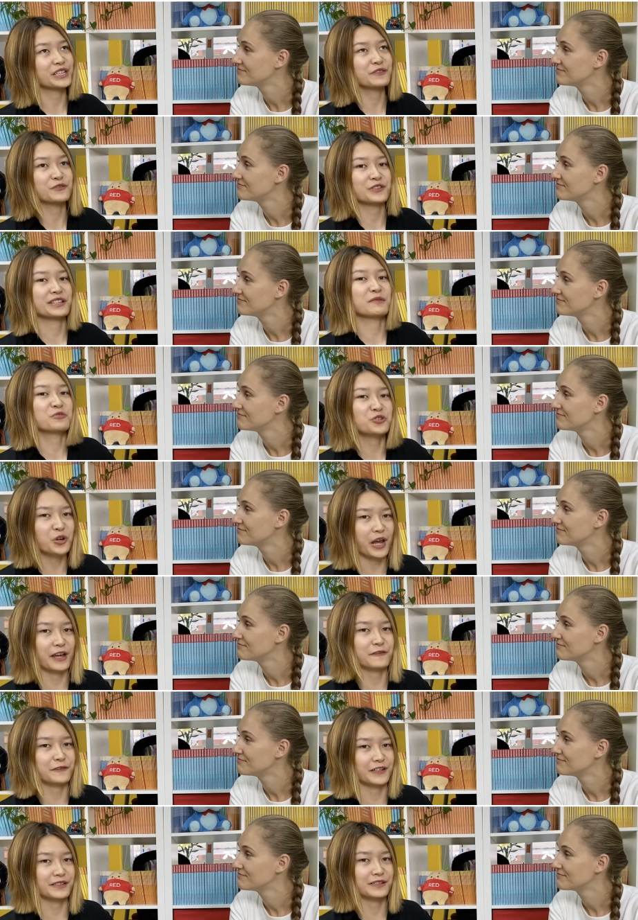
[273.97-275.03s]
Speaker 1: give you some
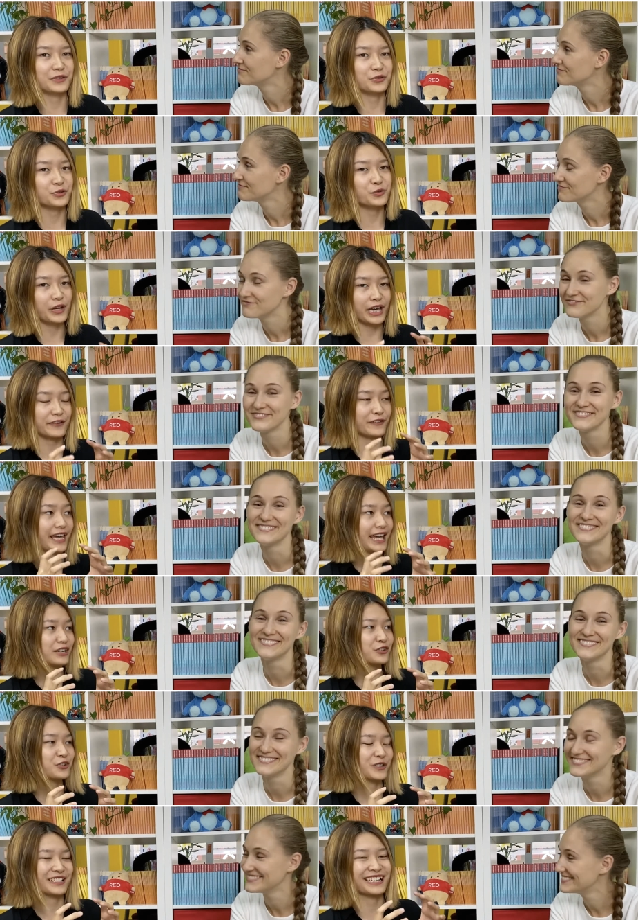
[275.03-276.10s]
traffic. So you will have
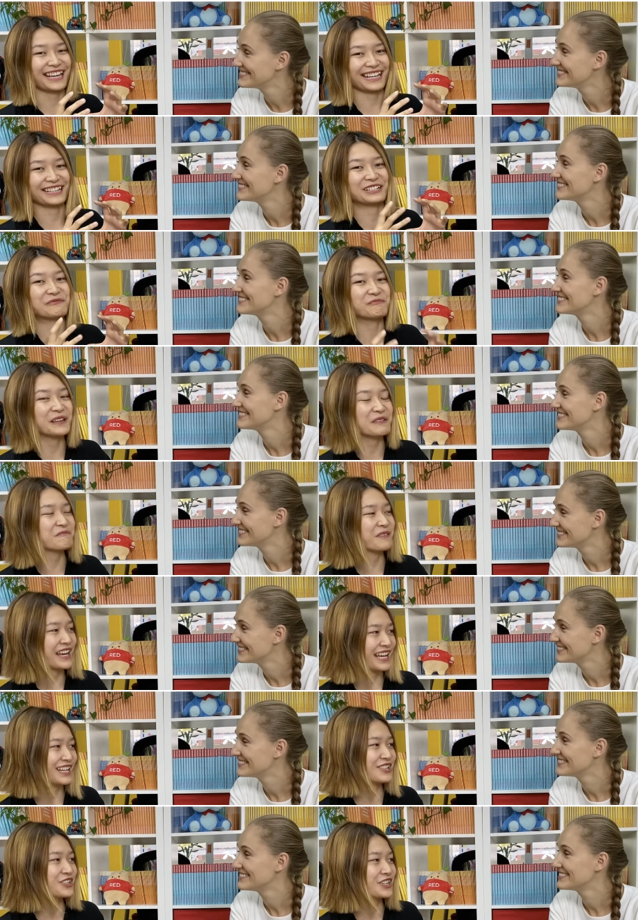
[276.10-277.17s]
entries at the main
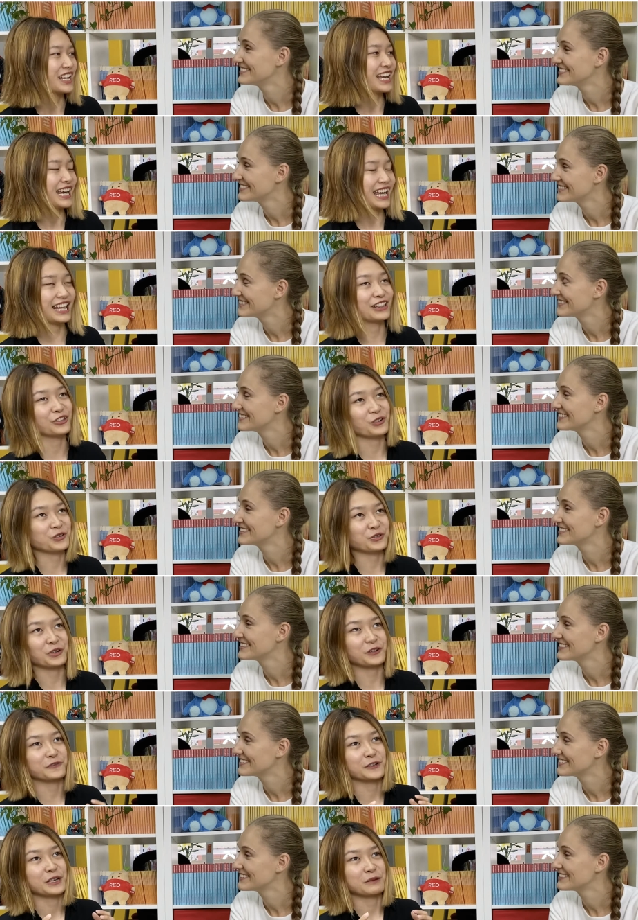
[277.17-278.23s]
page and lots
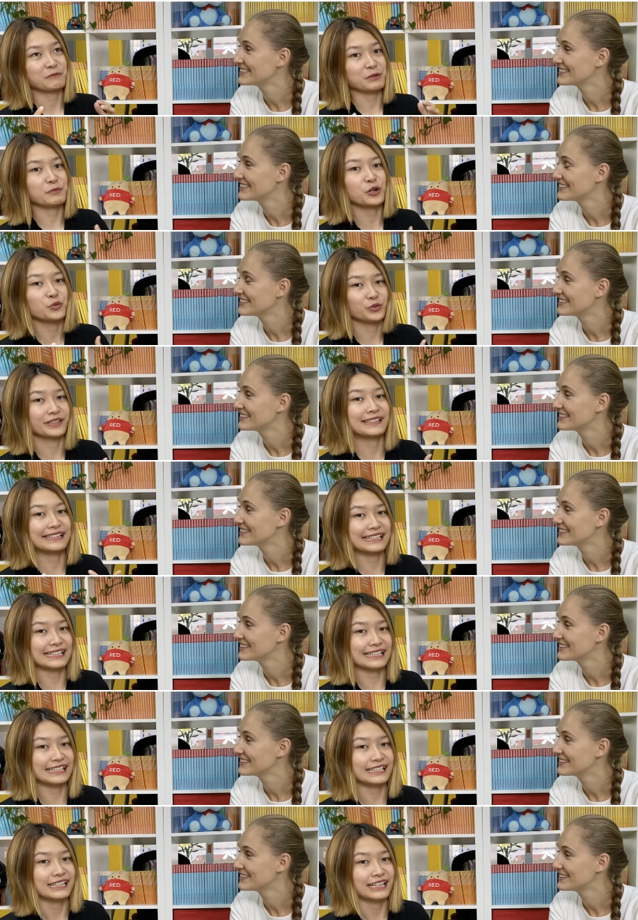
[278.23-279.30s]
of people would
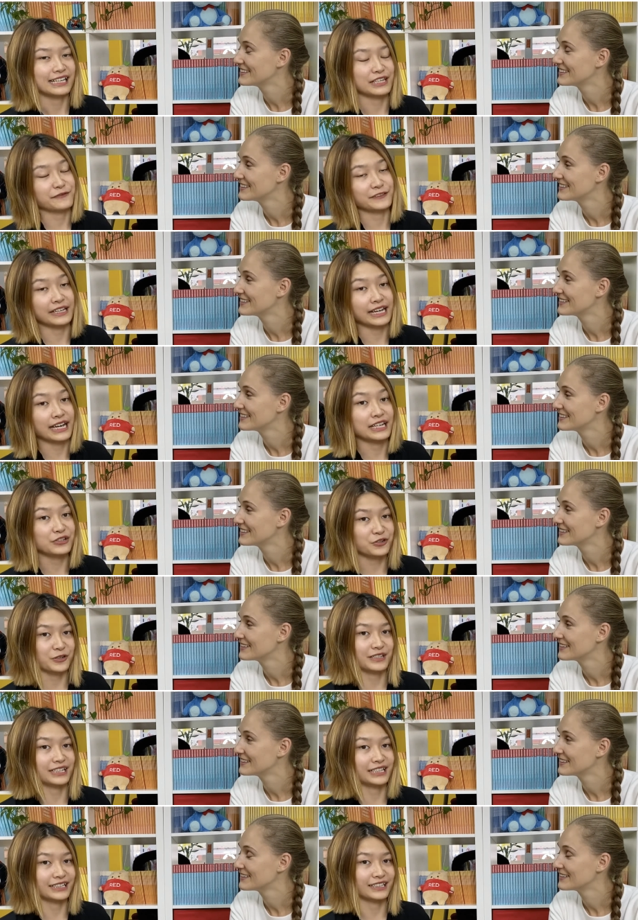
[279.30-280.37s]
see if they are
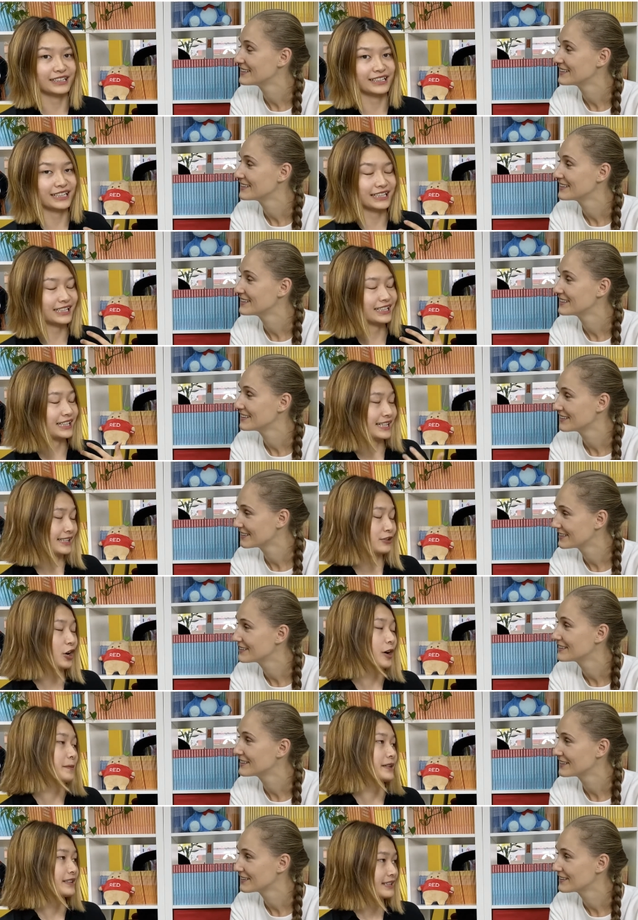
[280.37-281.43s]
Speaker 2: interested in, the, in this
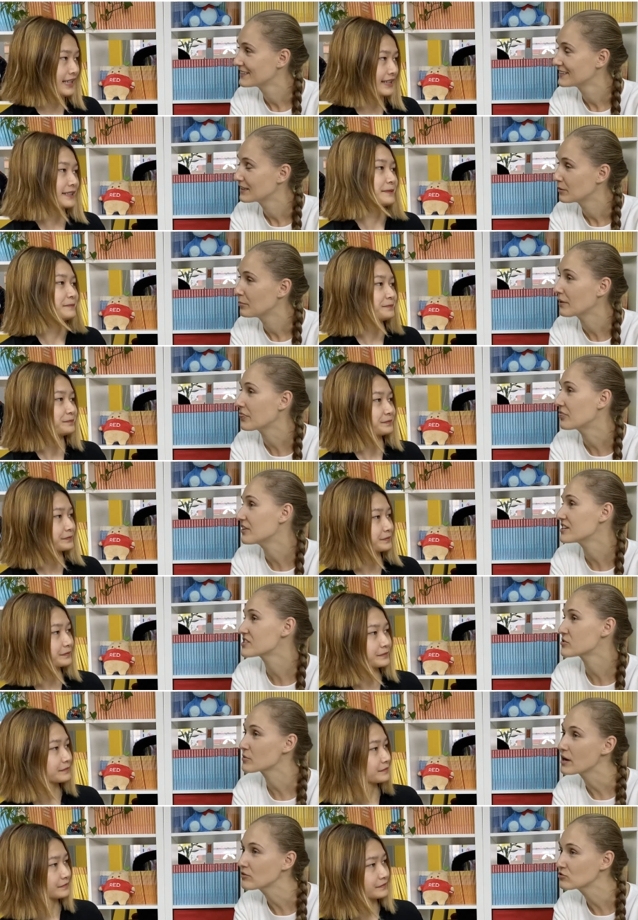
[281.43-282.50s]
topic. Yes. But
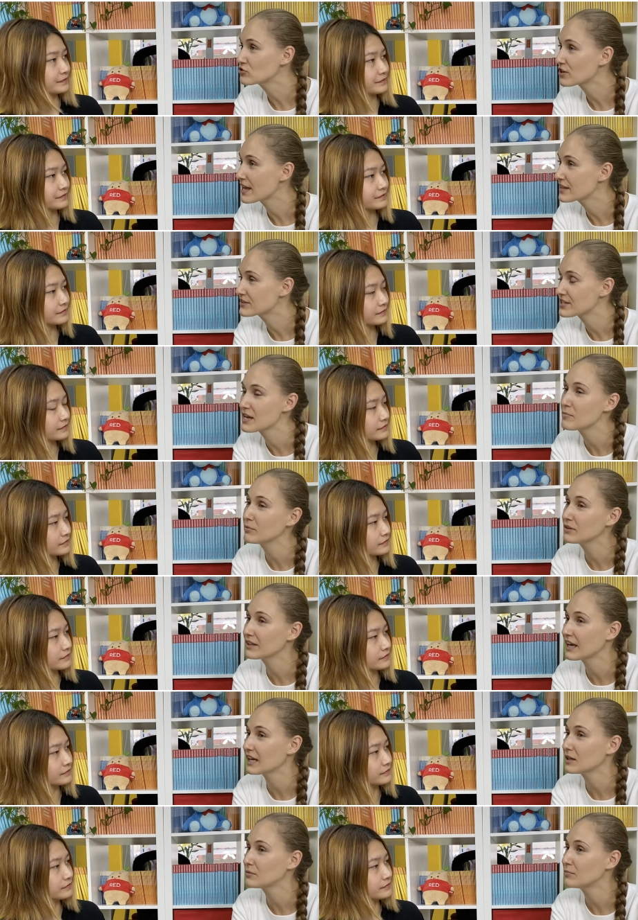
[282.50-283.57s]
this round table
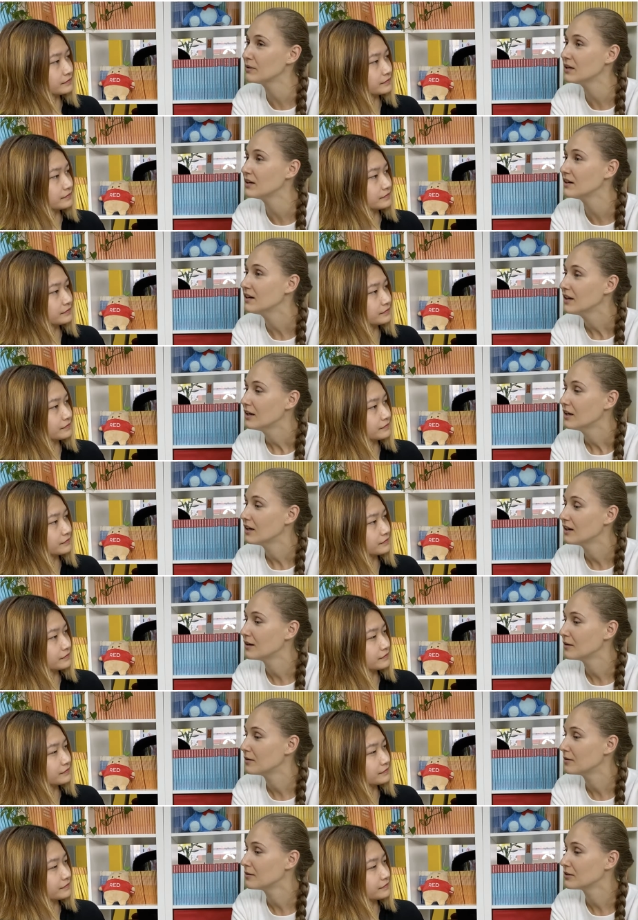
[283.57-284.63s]
can it be
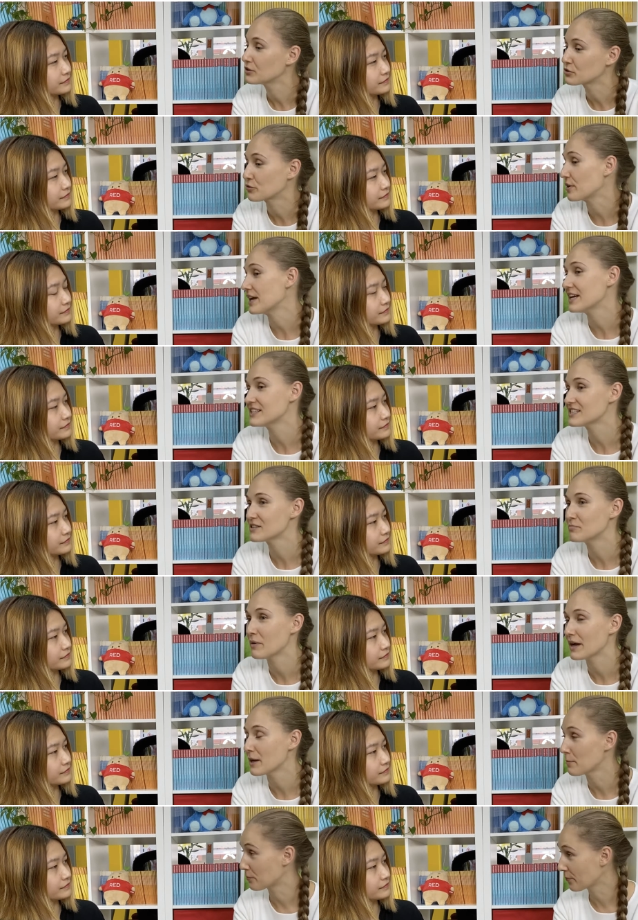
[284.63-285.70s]
uh, created by a